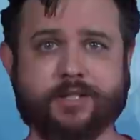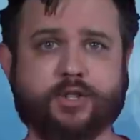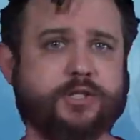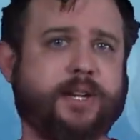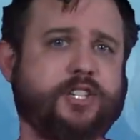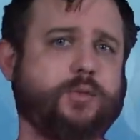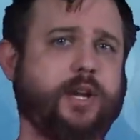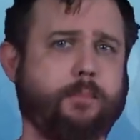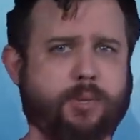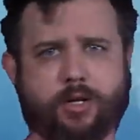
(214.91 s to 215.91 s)
So as much as we
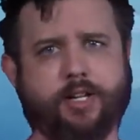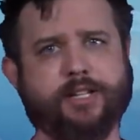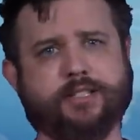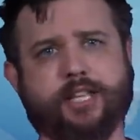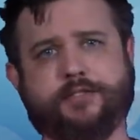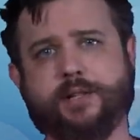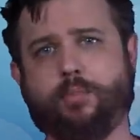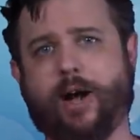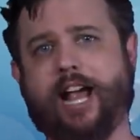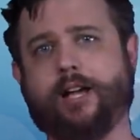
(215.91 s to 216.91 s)
Americans love to
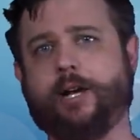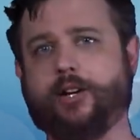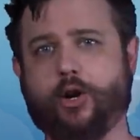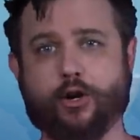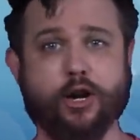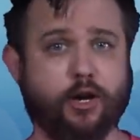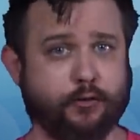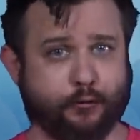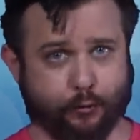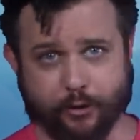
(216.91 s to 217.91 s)
brag about our
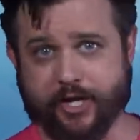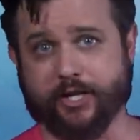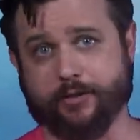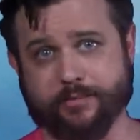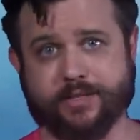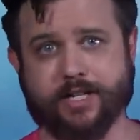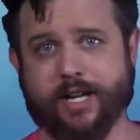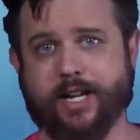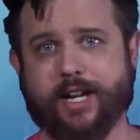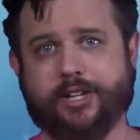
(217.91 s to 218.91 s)
freedoms,
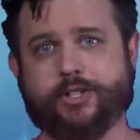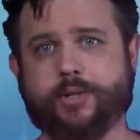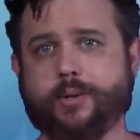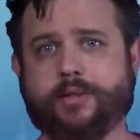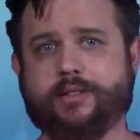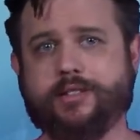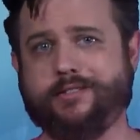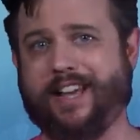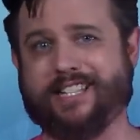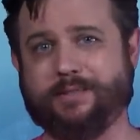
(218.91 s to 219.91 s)
in truth, the
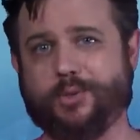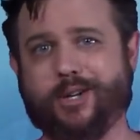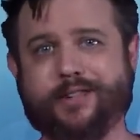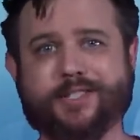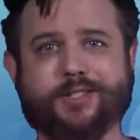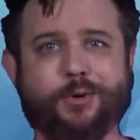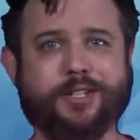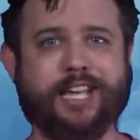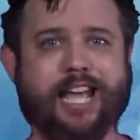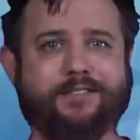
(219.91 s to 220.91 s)
vast majority of us
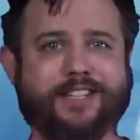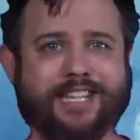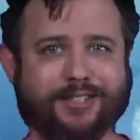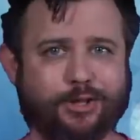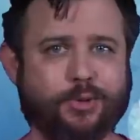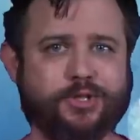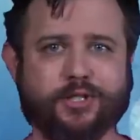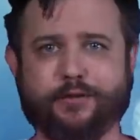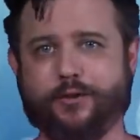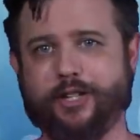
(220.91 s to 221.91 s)
only have the illusion
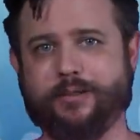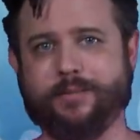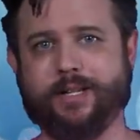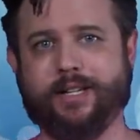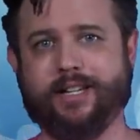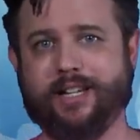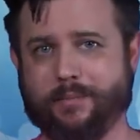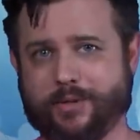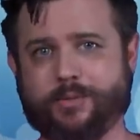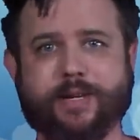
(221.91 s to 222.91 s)
of freedom in
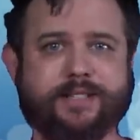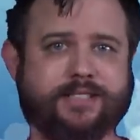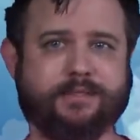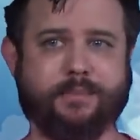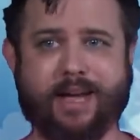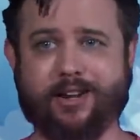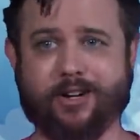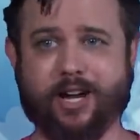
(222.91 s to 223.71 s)
most ways that matter.